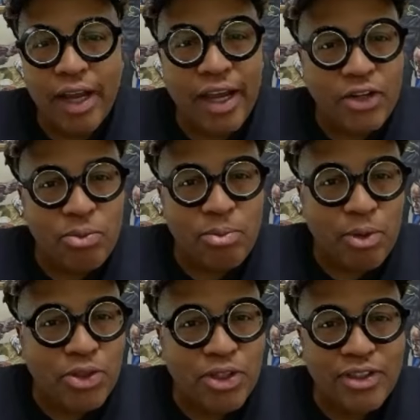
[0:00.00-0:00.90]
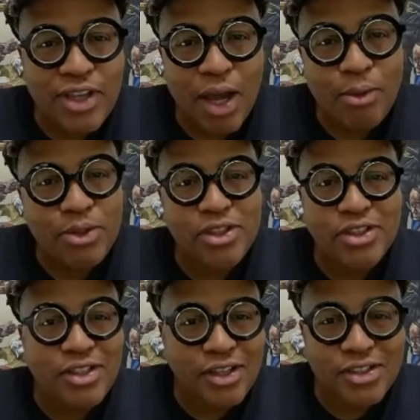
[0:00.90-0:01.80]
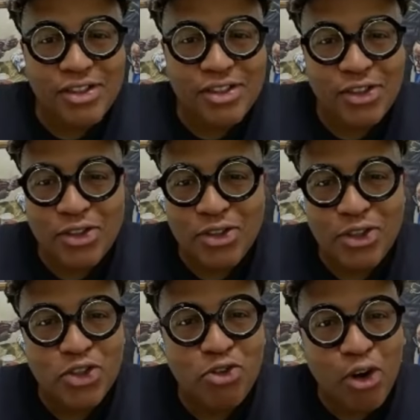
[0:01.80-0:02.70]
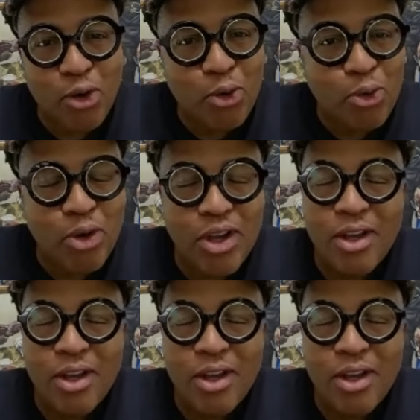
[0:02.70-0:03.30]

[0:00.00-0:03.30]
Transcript: contributions, our successes, the, the struggle,